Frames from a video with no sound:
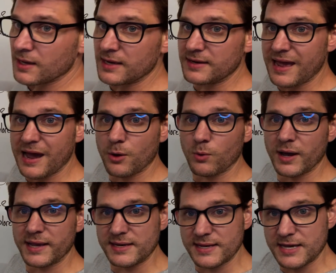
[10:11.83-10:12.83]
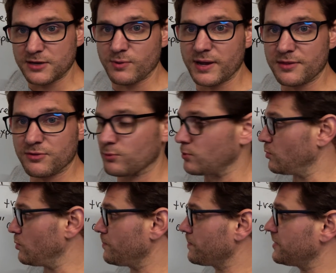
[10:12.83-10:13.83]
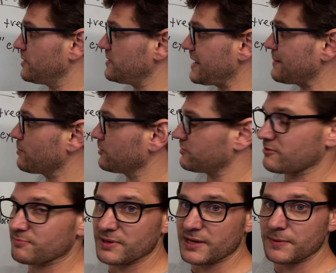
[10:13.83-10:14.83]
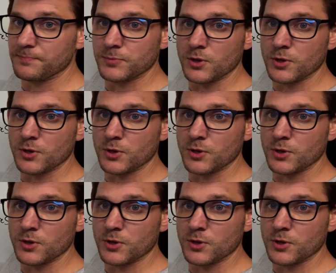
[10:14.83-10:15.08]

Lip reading: And now I can iterate through the neighbors of B.